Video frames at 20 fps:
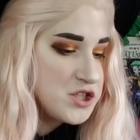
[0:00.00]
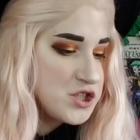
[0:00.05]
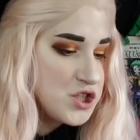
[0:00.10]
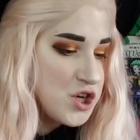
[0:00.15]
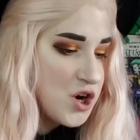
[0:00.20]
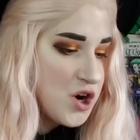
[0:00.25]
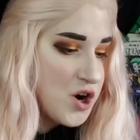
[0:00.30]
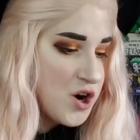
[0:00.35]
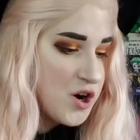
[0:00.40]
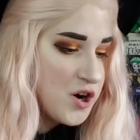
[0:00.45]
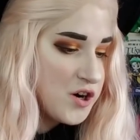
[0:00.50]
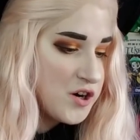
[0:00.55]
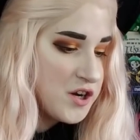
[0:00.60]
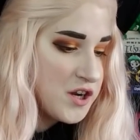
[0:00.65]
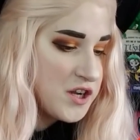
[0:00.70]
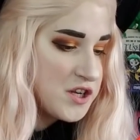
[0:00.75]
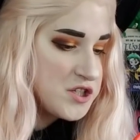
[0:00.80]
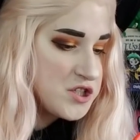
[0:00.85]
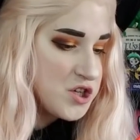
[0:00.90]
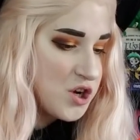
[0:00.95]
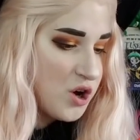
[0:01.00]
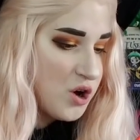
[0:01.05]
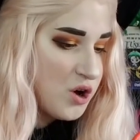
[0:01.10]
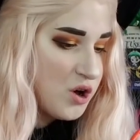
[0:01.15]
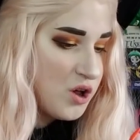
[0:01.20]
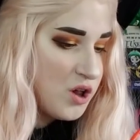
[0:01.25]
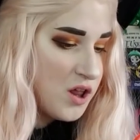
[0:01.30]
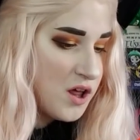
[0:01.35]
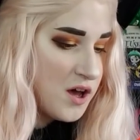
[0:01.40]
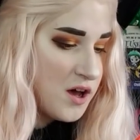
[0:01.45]
Tarnish,
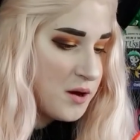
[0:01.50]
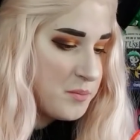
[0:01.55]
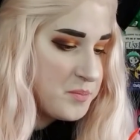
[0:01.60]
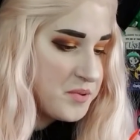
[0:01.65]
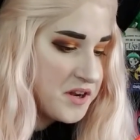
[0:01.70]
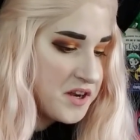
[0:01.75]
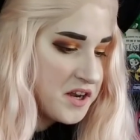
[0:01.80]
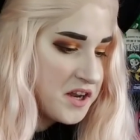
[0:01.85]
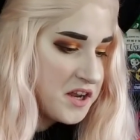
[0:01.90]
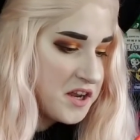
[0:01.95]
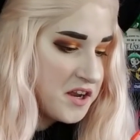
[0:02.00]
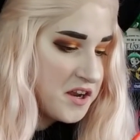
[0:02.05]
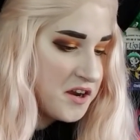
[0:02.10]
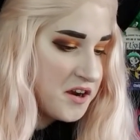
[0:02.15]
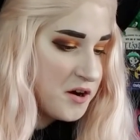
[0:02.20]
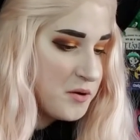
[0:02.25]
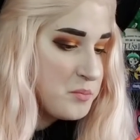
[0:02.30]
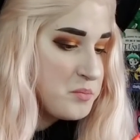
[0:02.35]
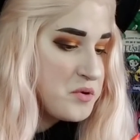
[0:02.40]
all up in here.